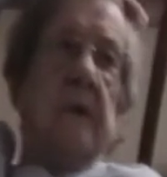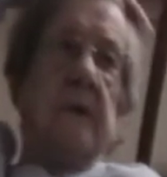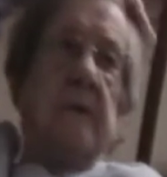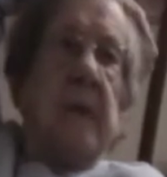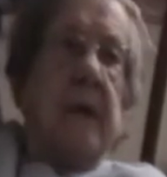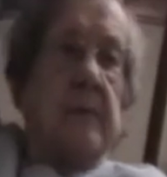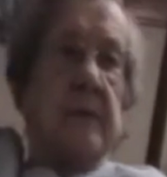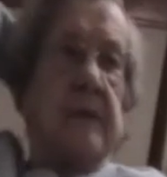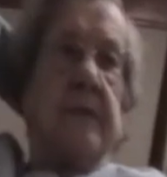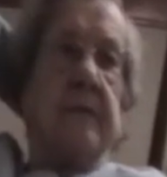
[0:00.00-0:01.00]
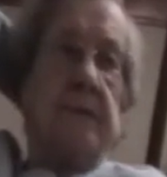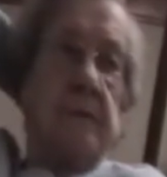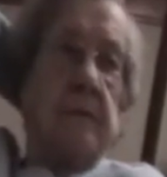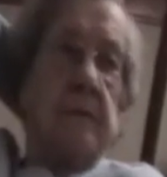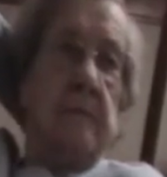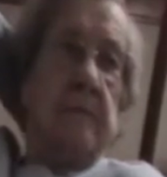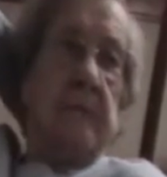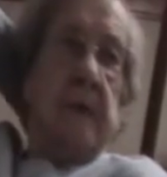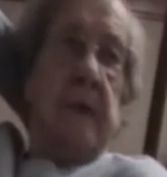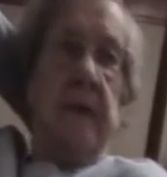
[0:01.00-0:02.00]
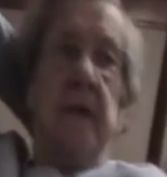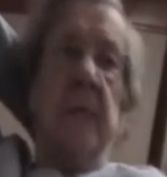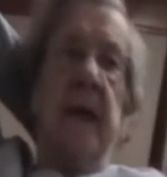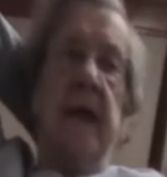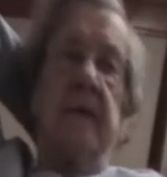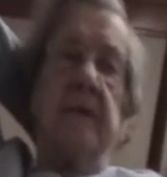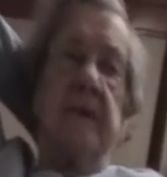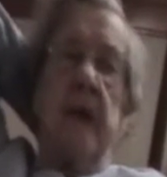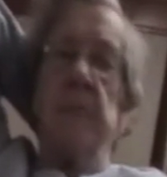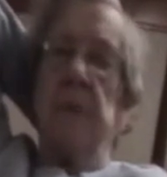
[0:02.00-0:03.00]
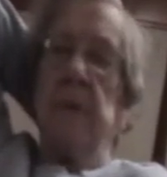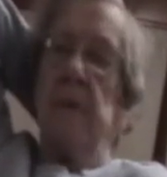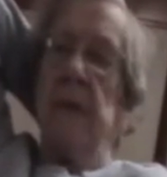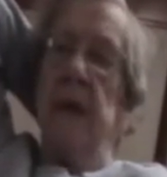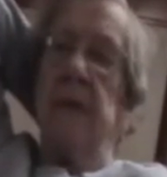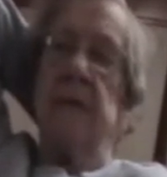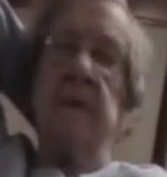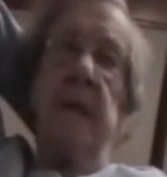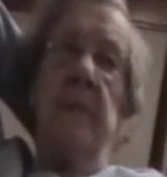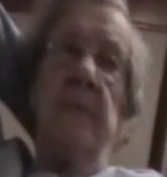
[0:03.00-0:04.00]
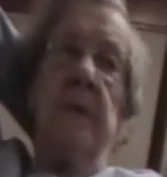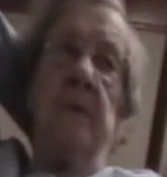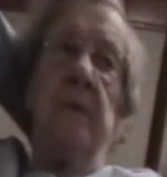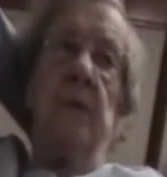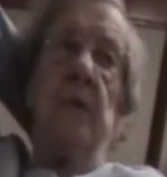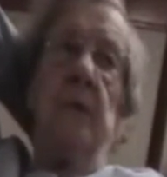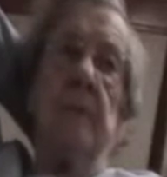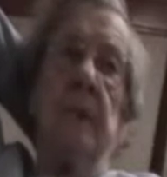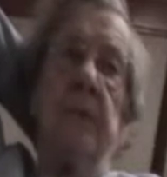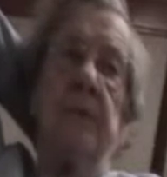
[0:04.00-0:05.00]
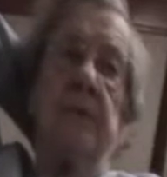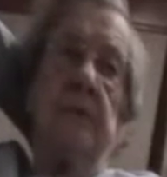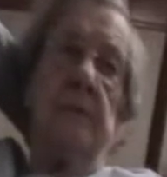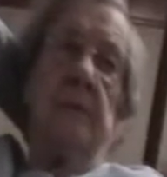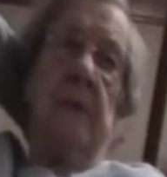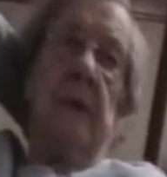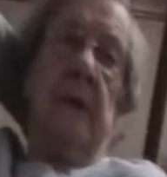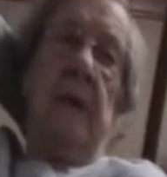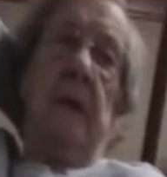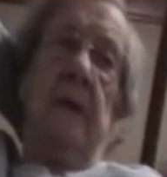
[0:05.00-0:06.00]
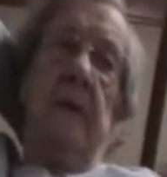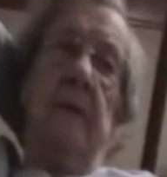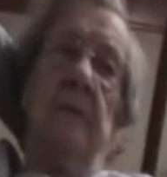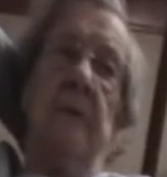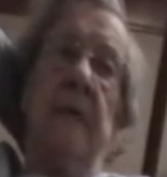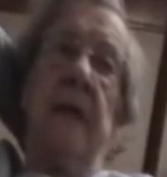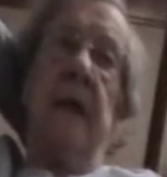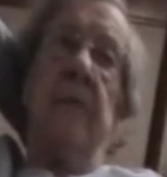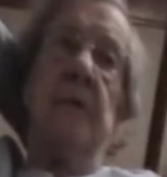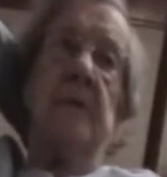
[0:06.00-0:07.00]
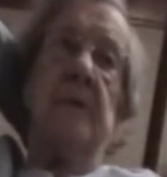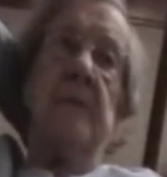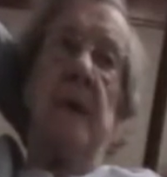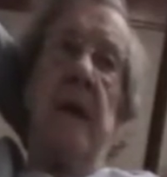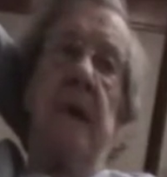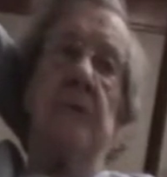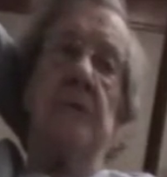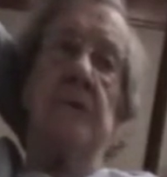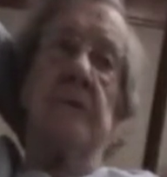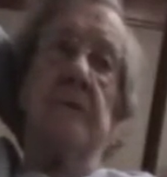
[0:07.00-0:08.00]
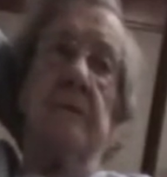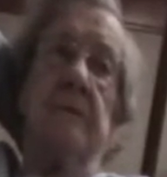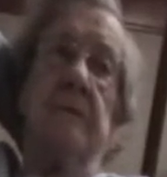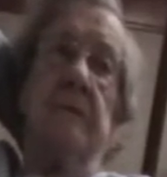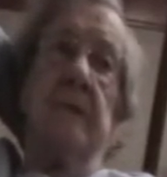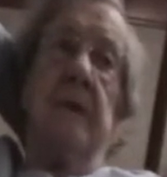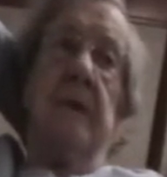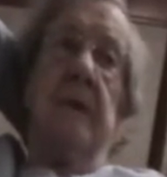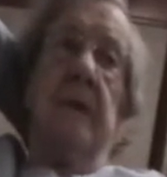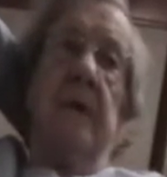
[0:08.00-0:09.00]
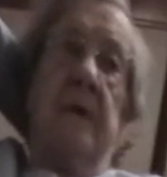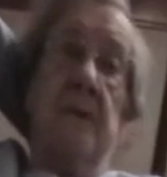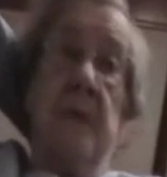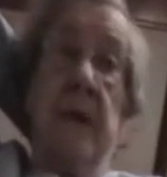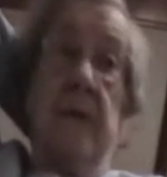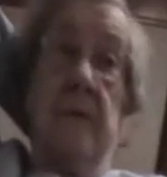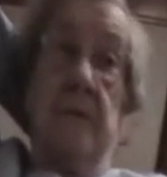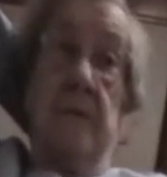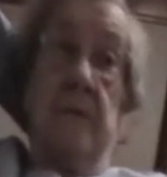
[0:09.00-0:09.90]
to make them stiffer. Then we had to dampen them and roll them up, so we didn't have no steam irons. We had to